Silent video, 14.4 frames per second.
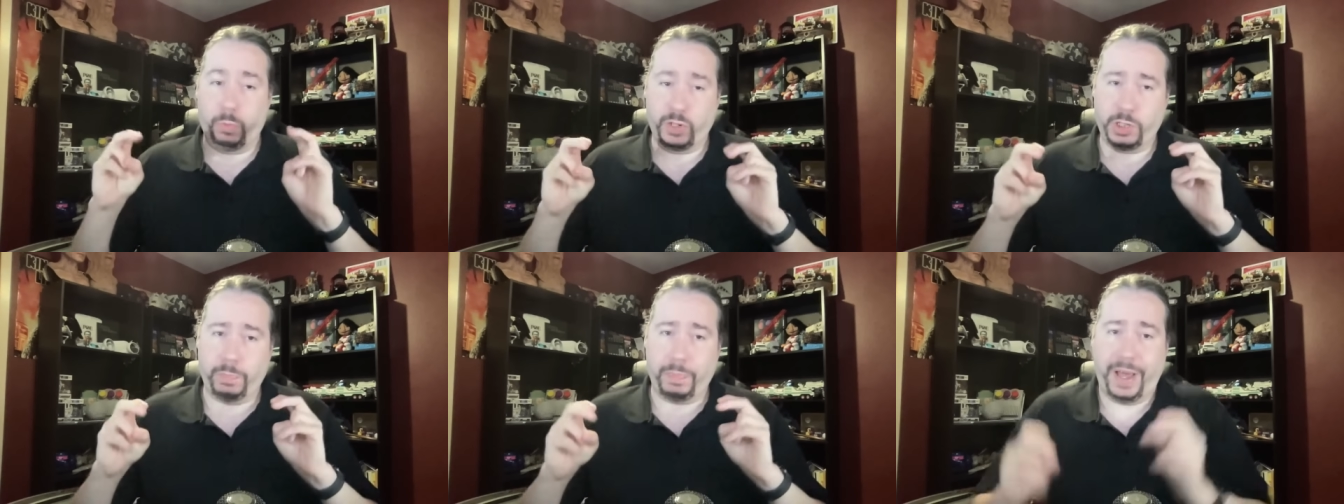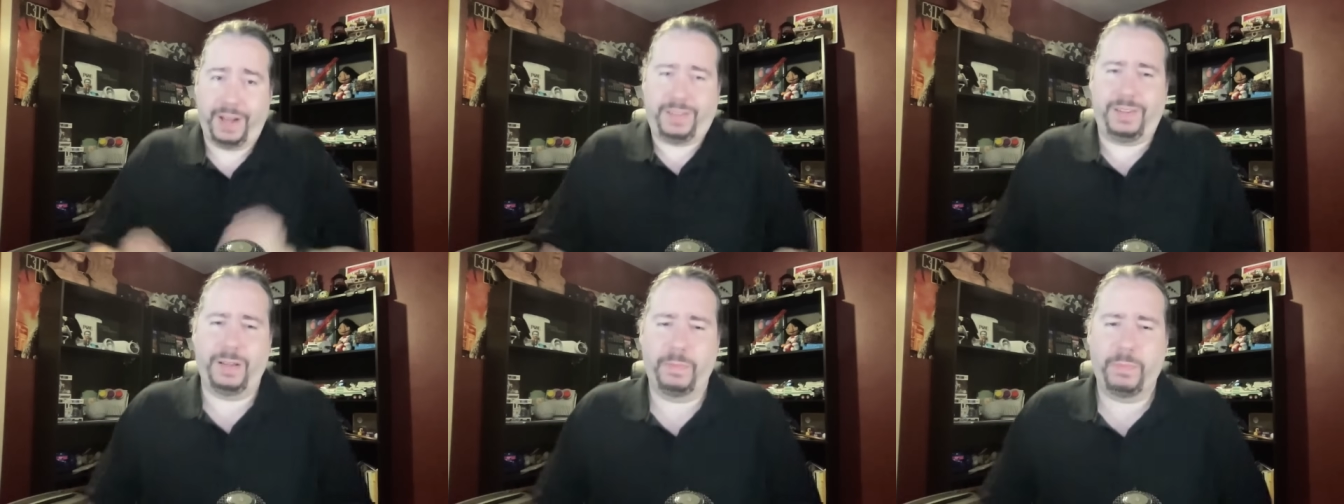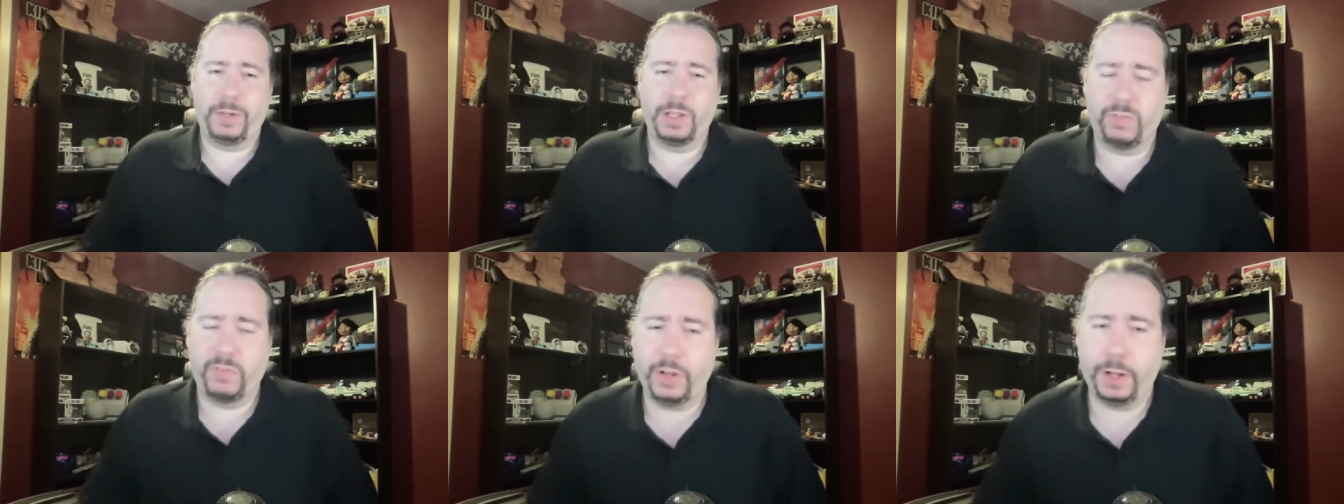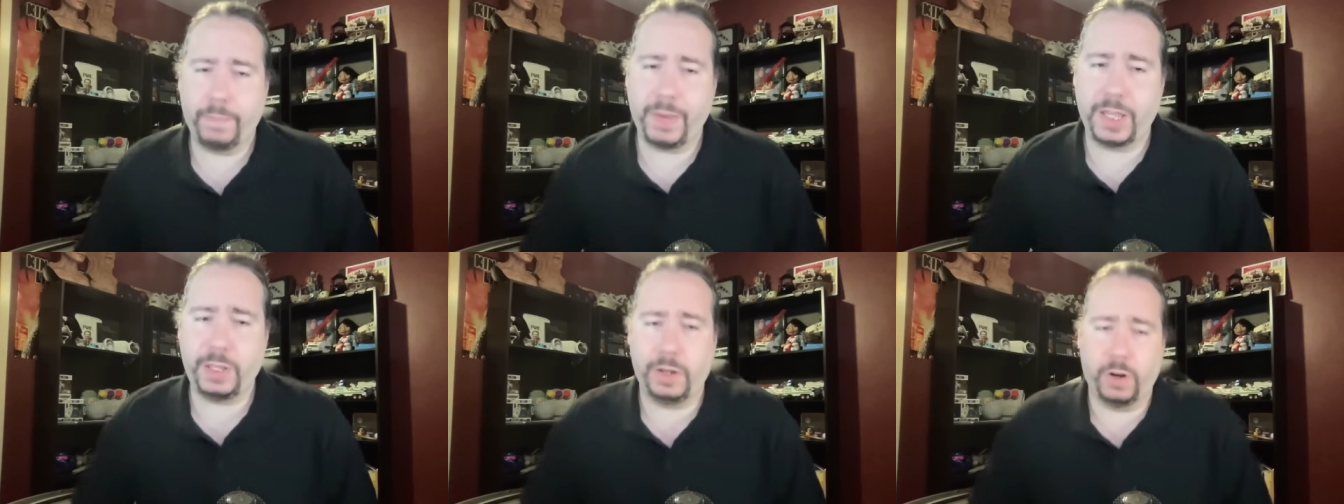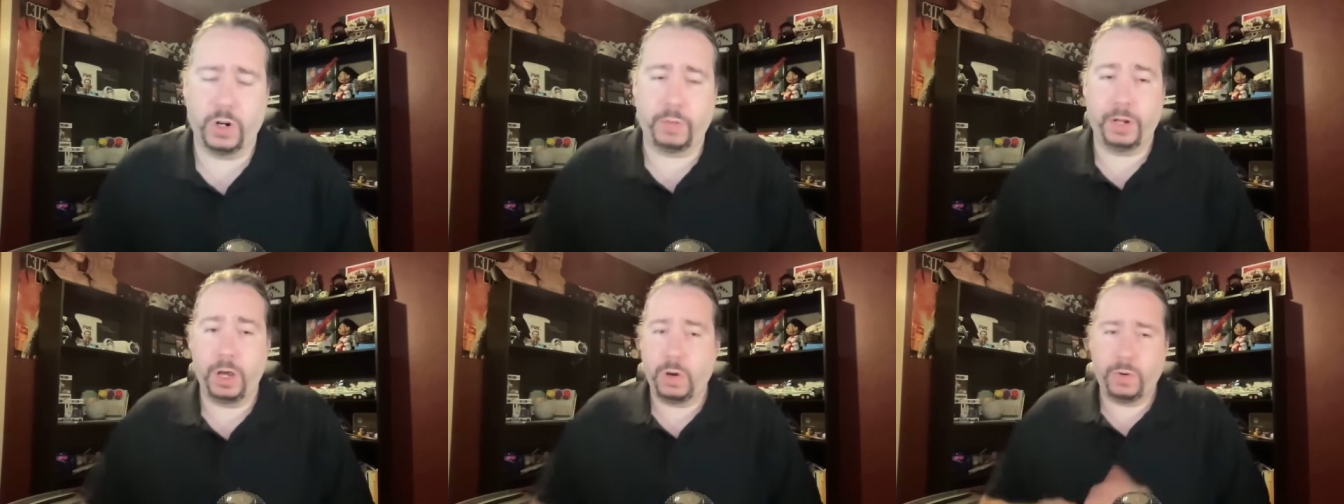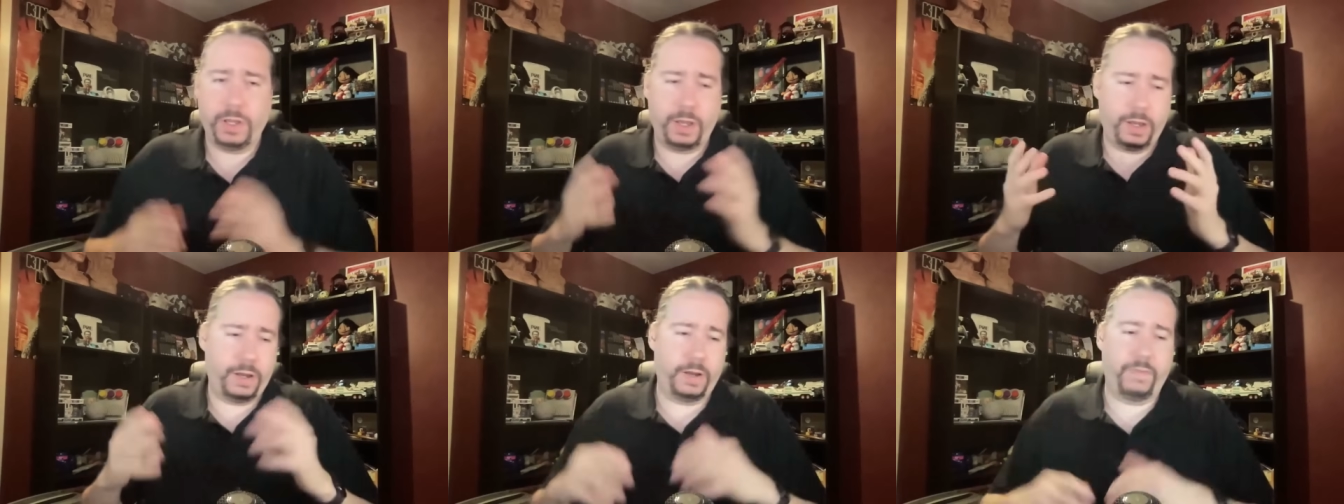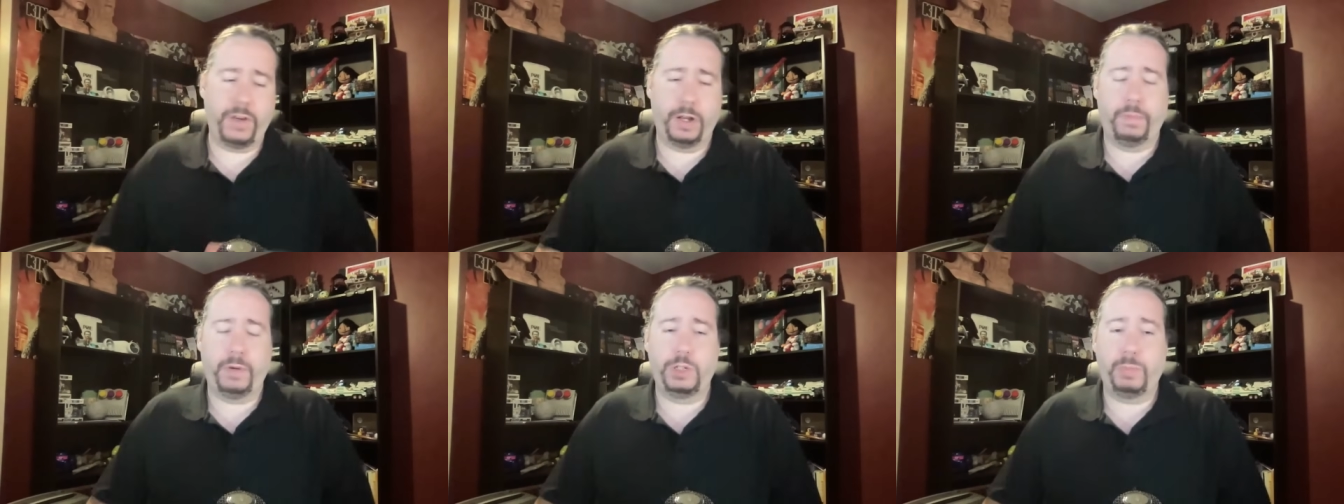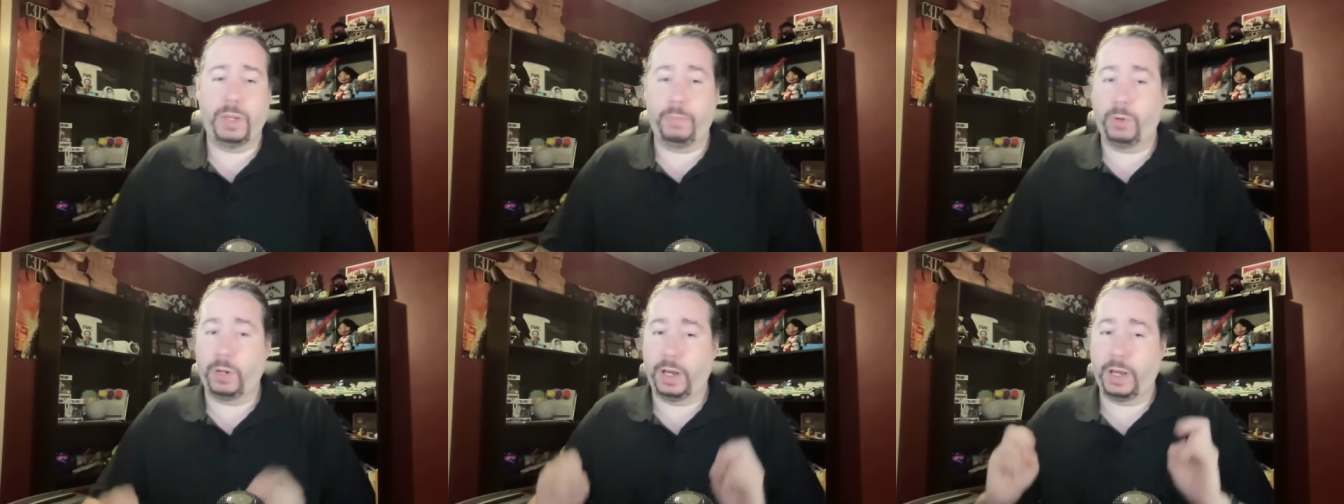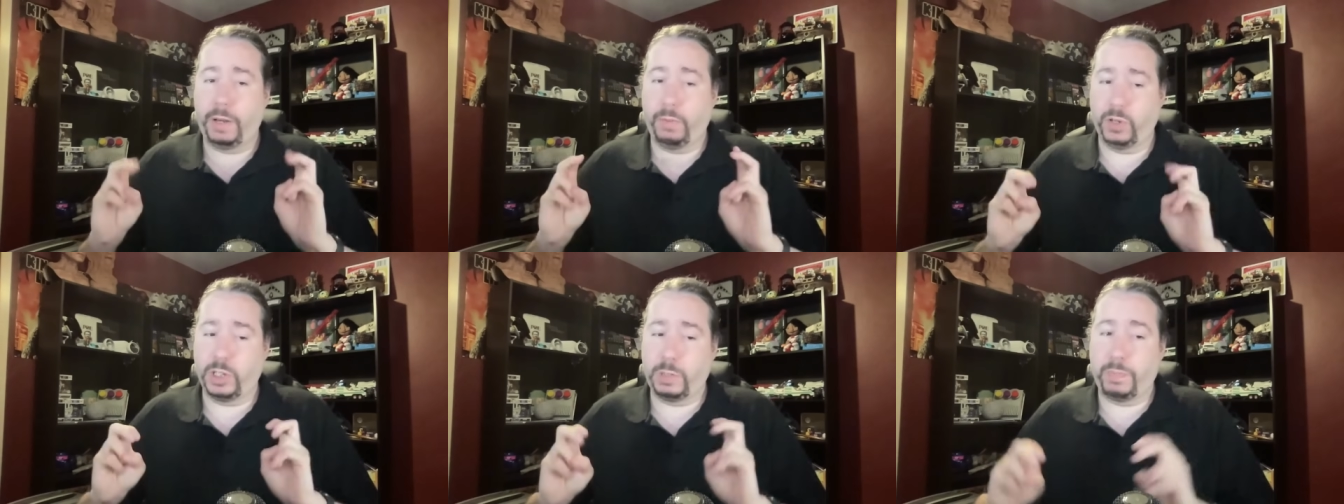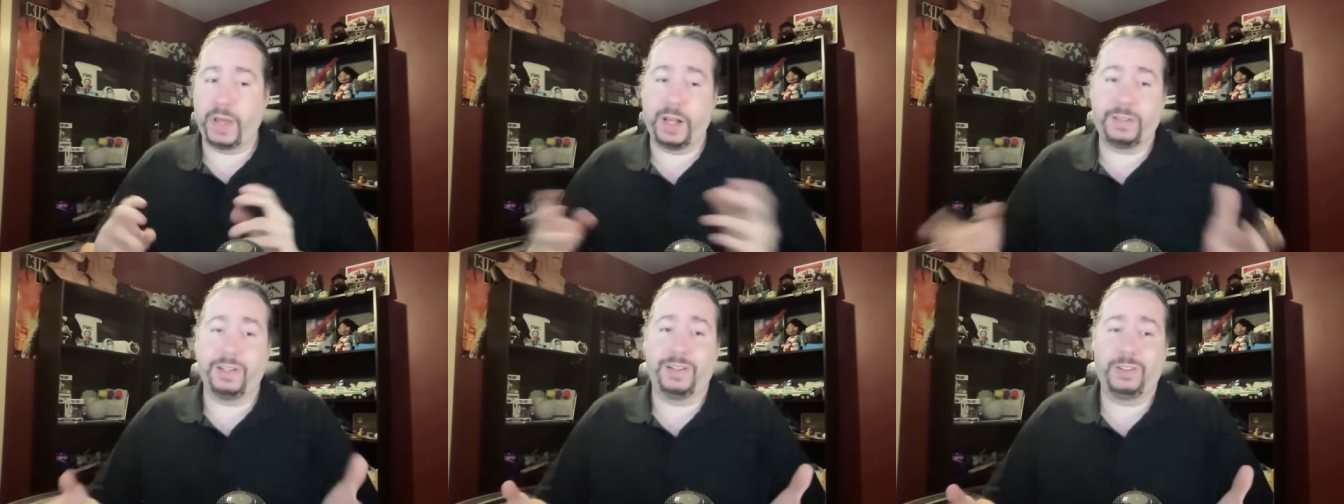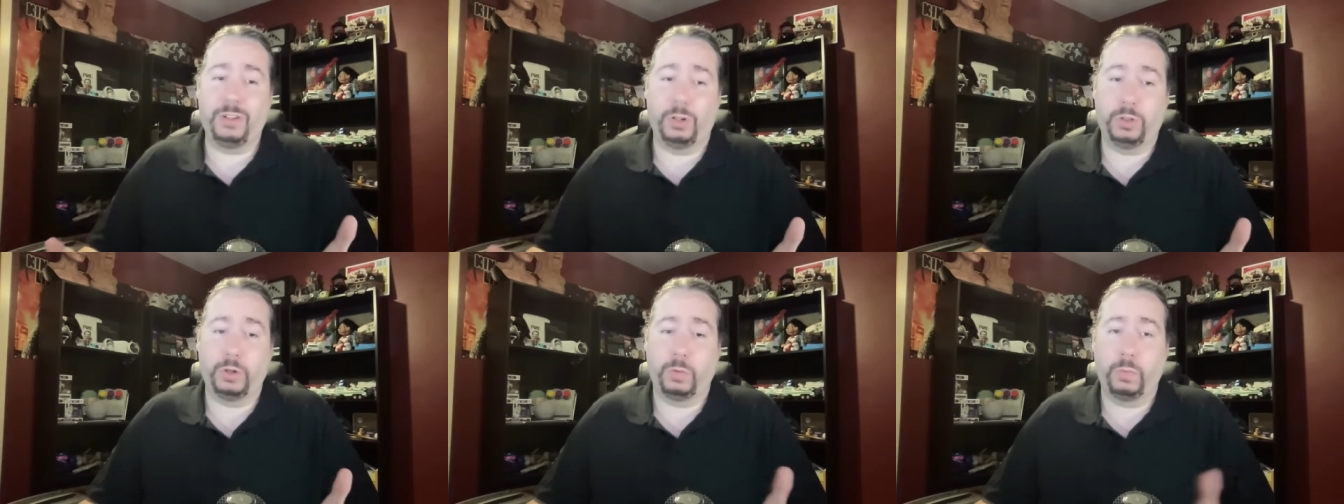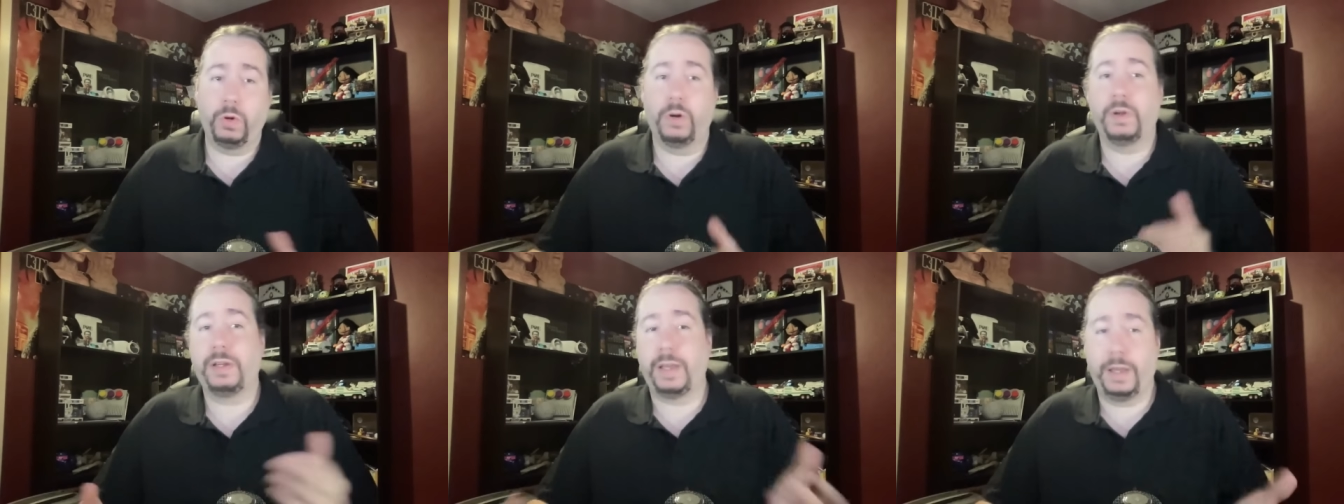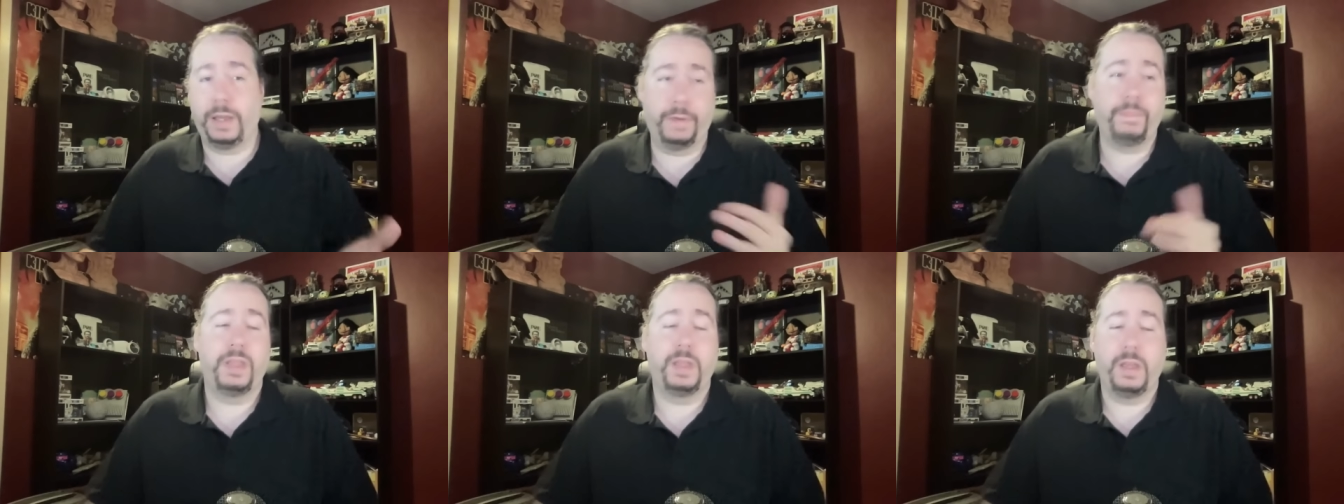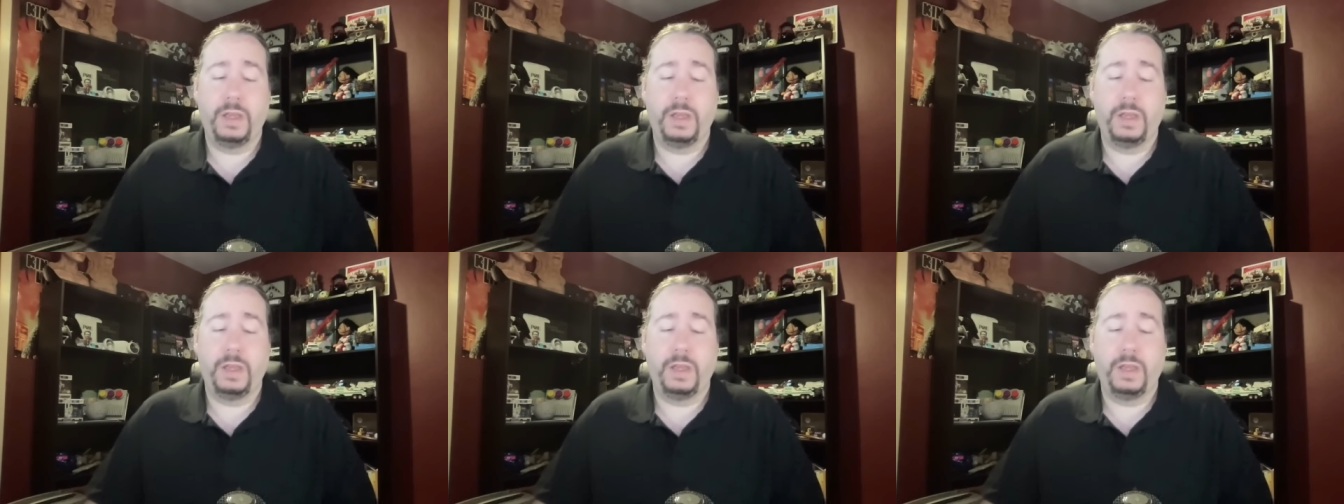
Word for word: respected because filip made the argument oh yeah i found a bunch of people i respected and took their work and